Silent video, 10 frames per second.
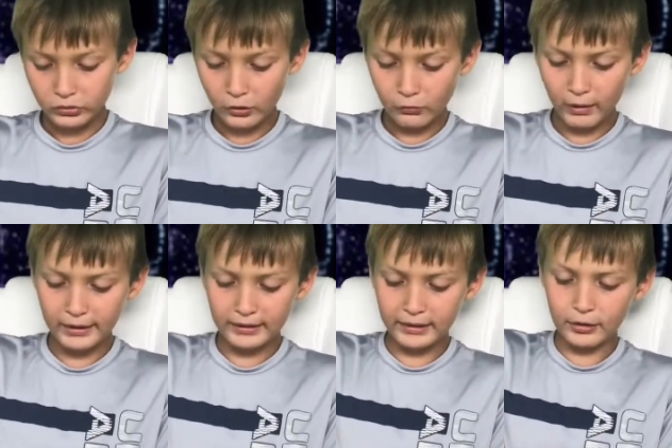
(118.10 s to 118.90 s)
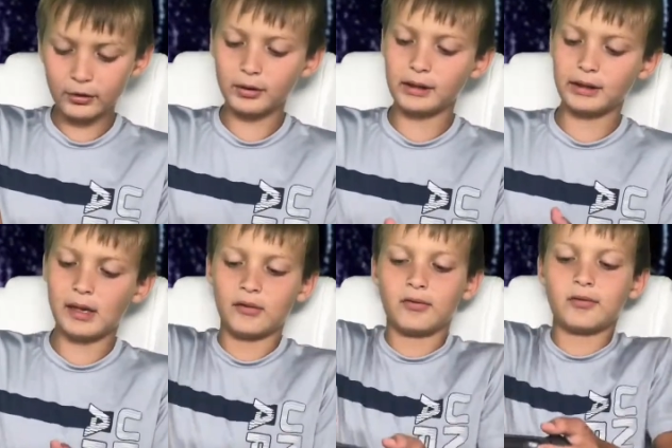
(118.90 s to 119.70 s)
right here
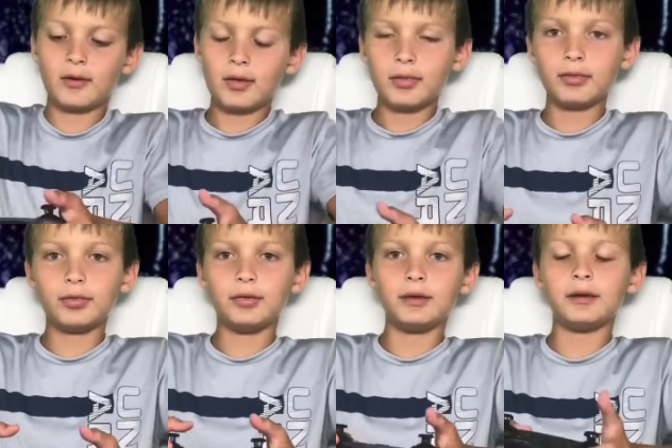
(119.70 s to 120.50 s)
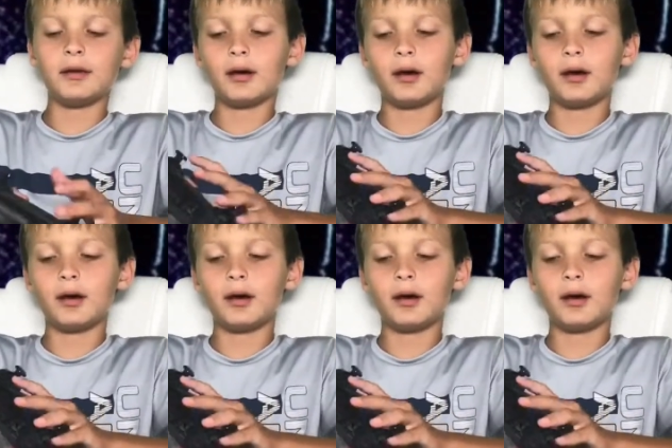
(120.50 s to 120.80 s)
is the